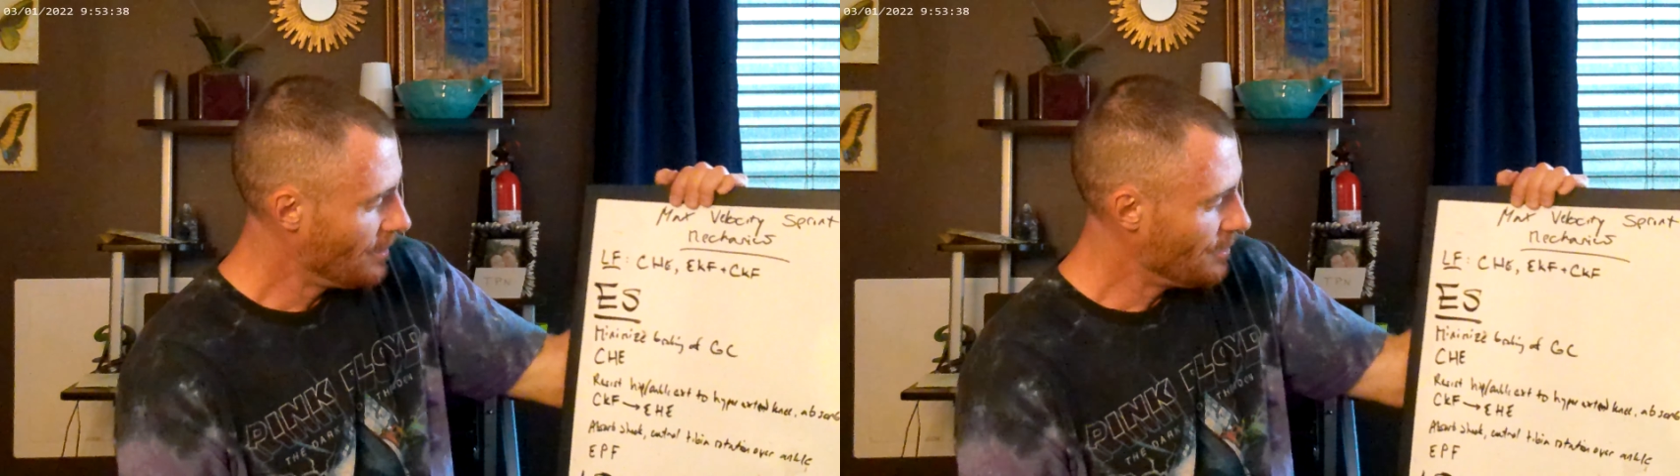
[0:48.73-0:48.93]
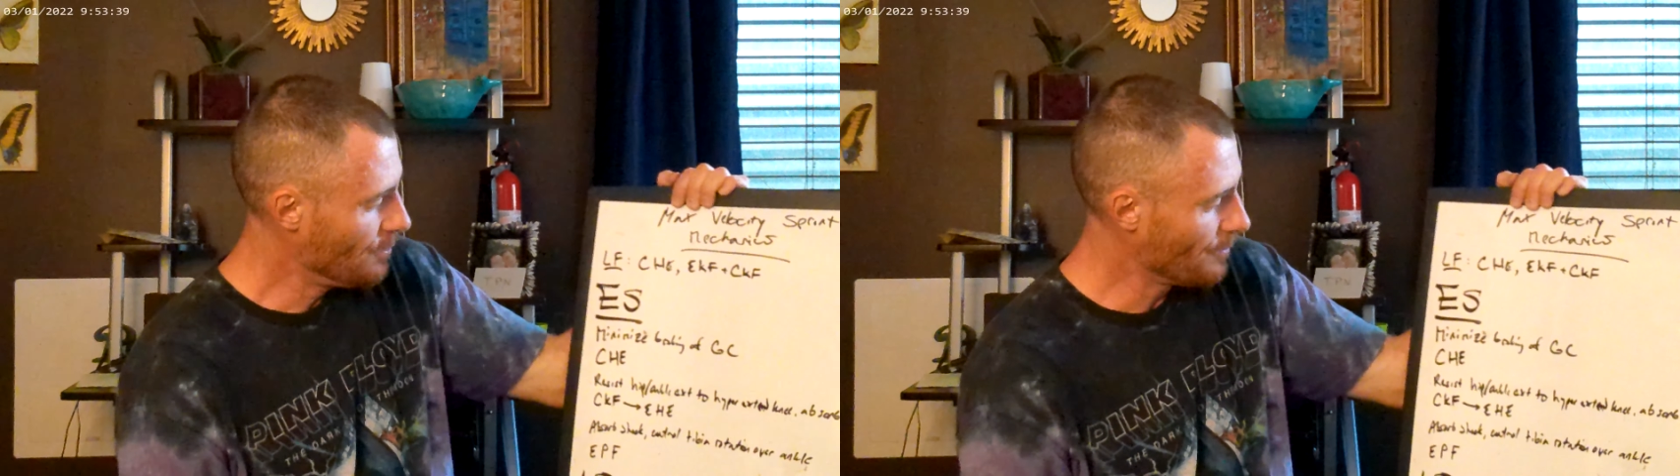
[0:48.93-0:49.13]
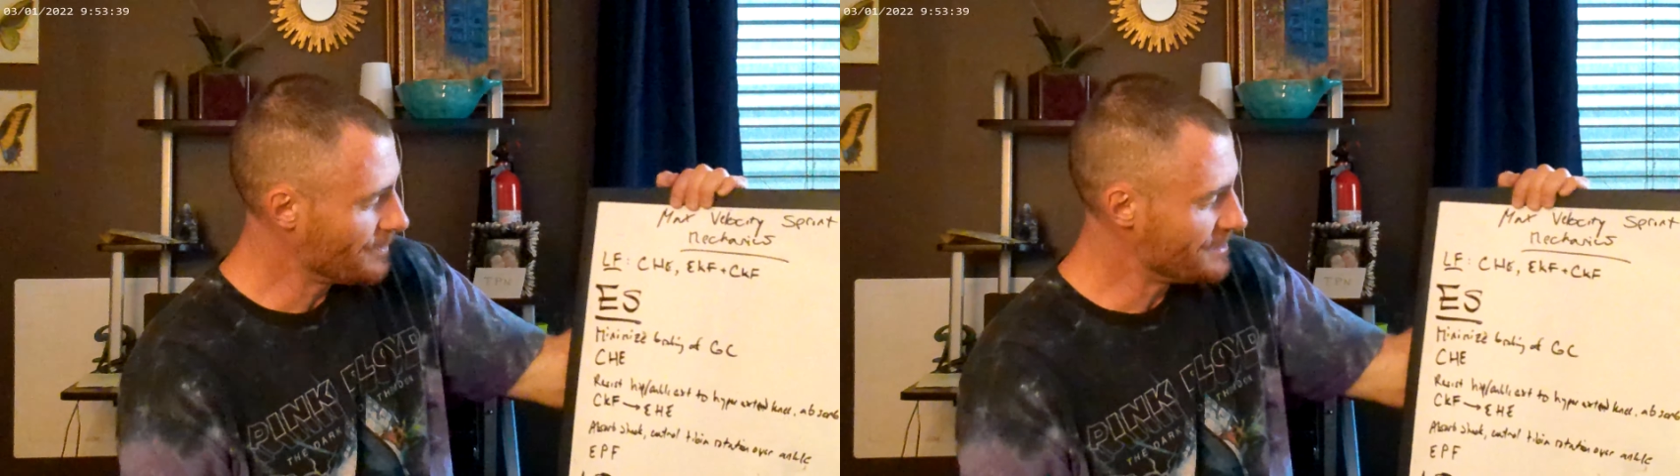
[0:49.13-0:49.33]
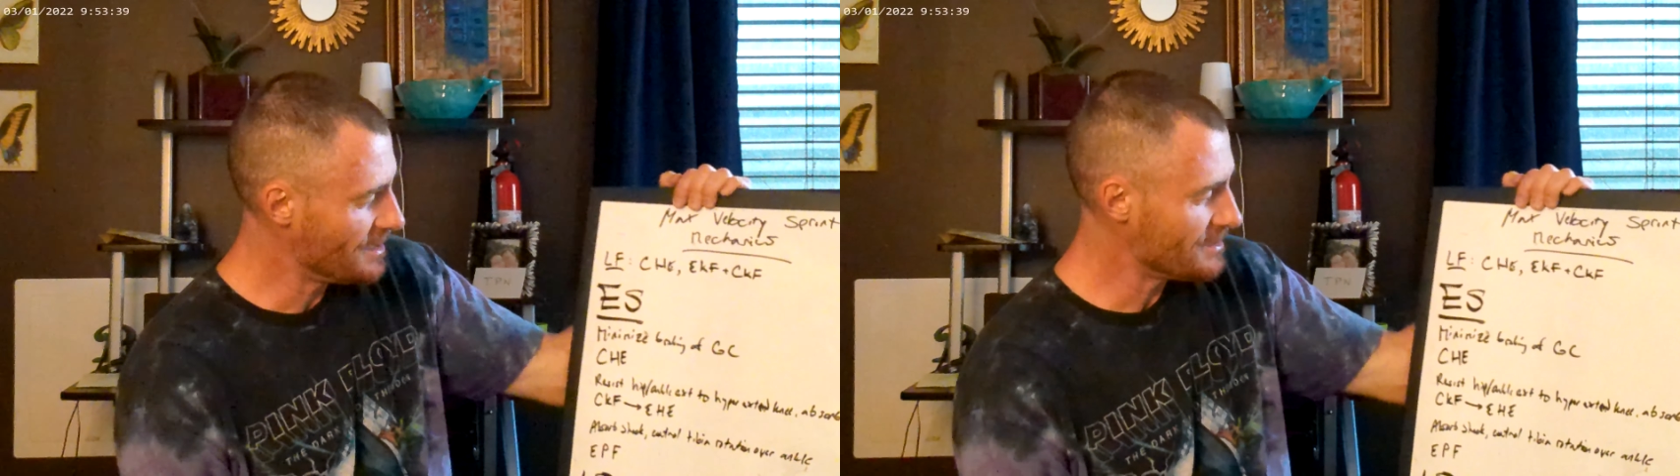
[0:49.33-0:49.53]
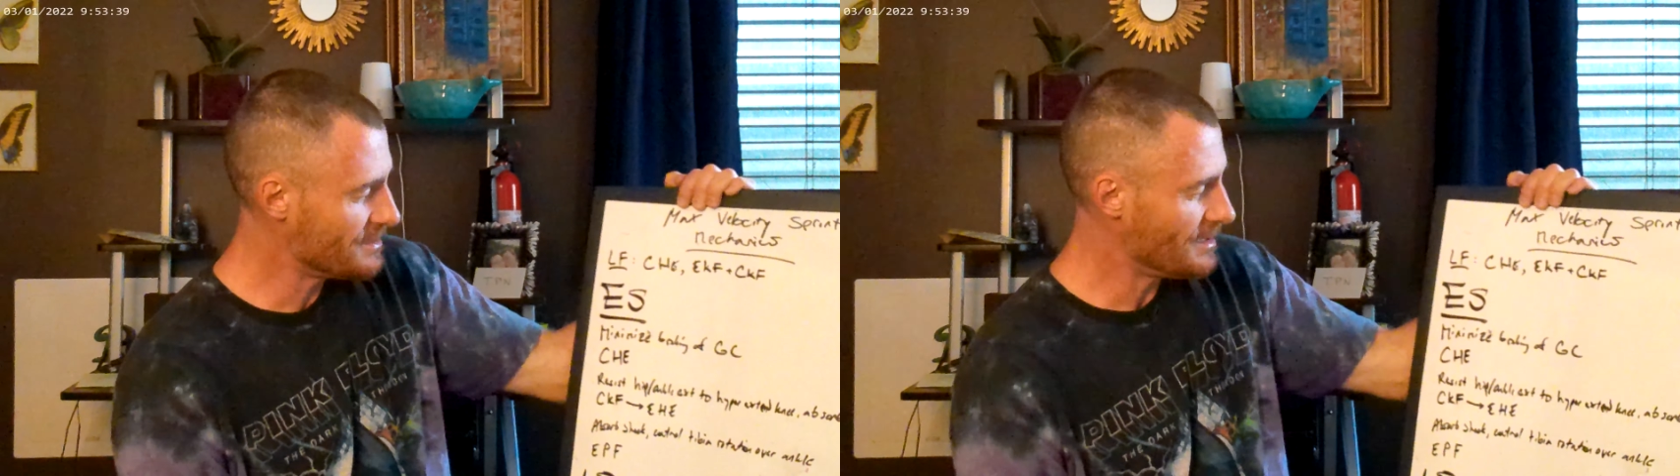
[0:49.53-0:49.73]
You will
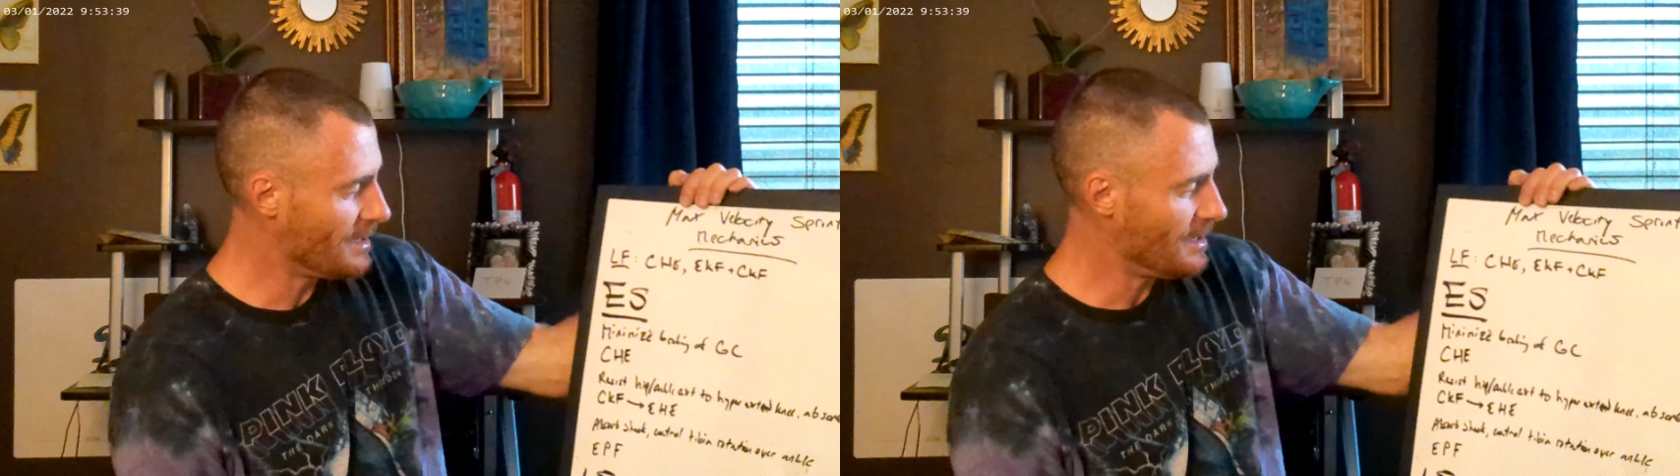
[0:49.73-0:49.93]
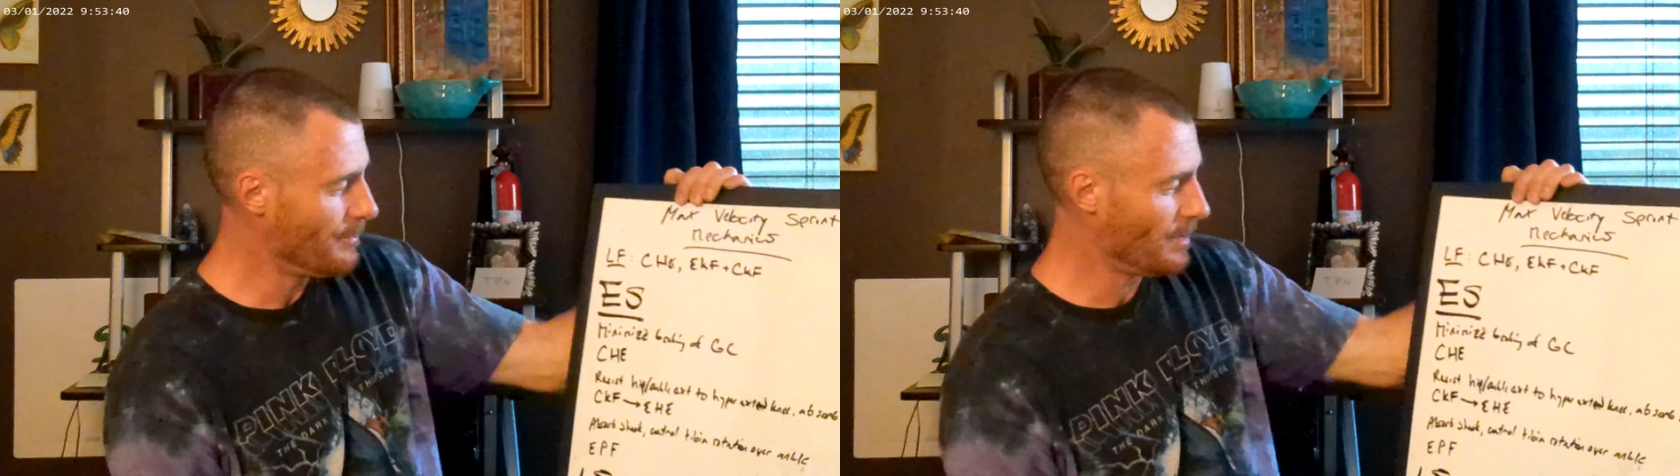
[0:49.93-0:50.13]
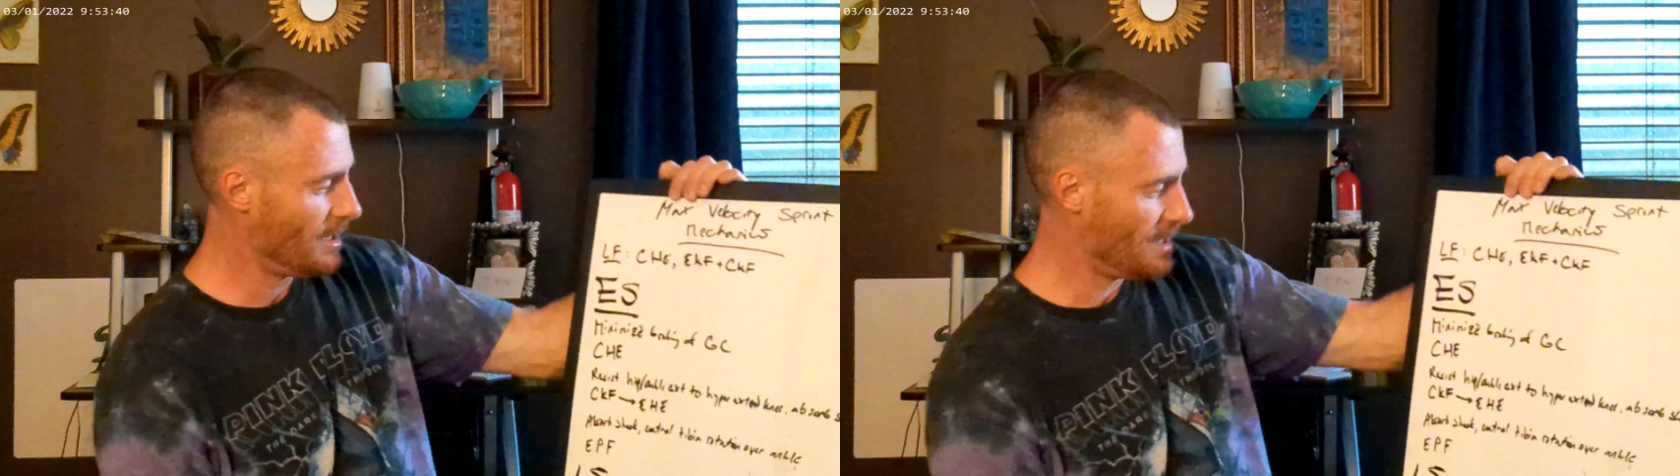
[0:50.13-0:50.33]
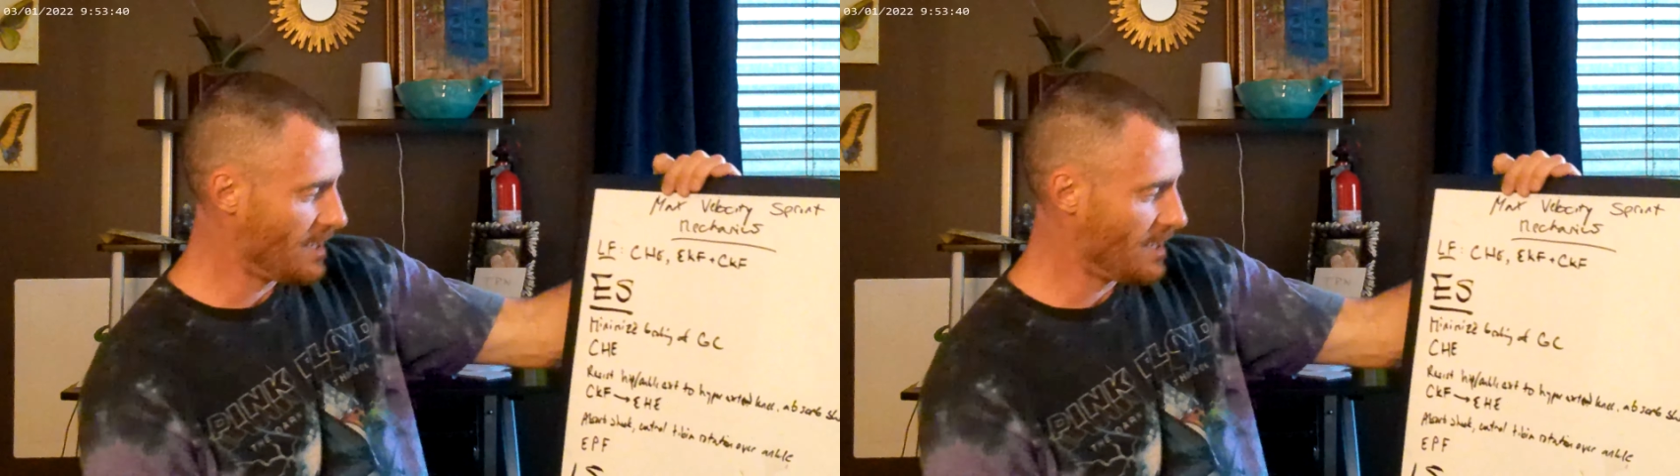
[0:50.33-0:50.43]
resist hip and